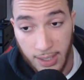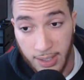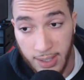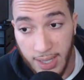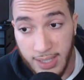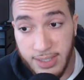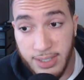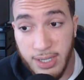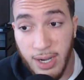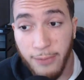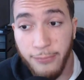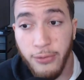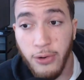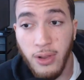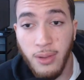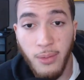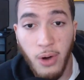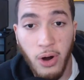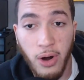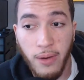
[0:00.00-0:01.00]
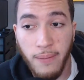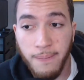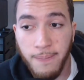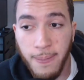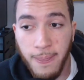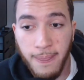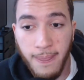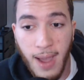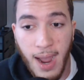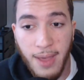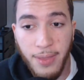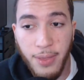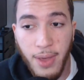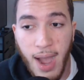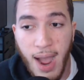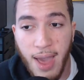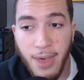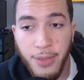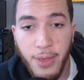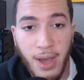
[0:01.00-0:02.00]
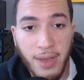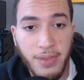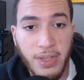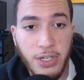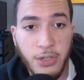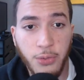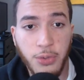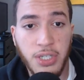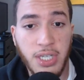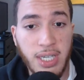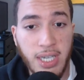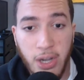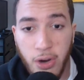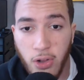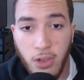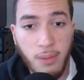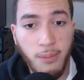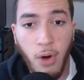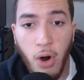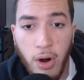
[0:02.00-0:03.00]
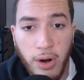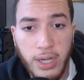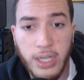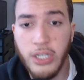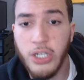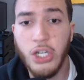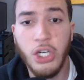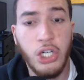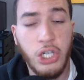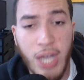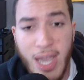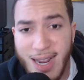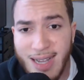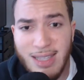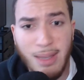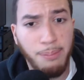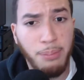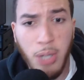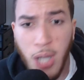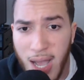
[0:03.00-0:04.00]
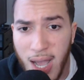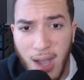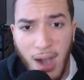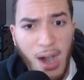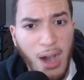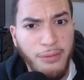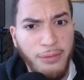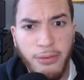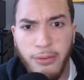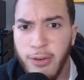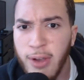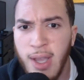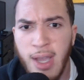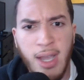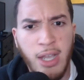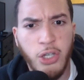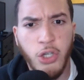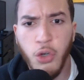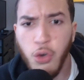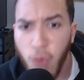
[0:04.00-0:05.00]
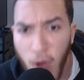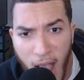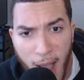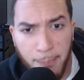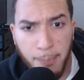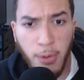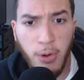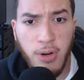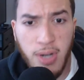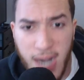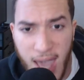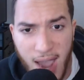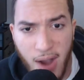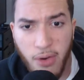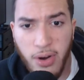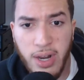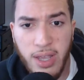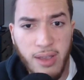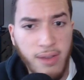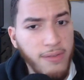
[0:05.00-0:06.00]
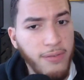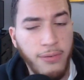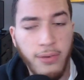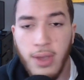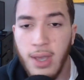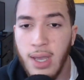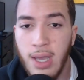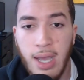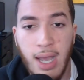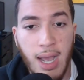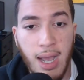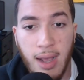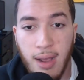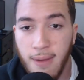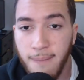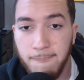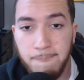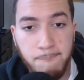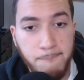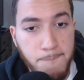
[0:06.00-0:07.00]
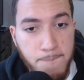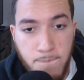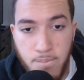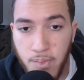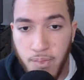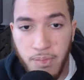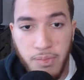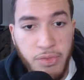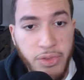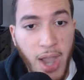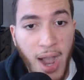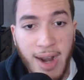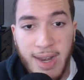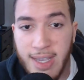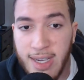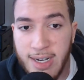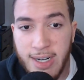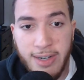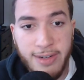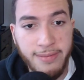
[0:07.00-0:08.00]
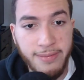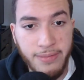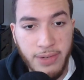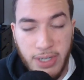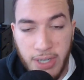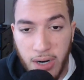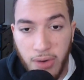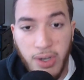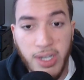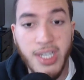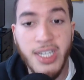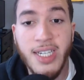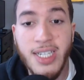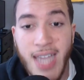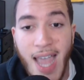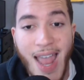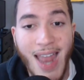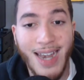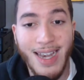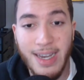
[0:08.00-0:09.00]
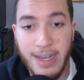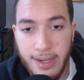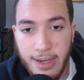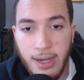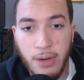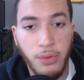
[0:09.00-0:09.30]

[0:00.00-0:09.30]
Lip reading: That's tough for Lamar. I thought this was the year Lamar could shake the playoff dropper narrative. Thought he could, you know, ascend.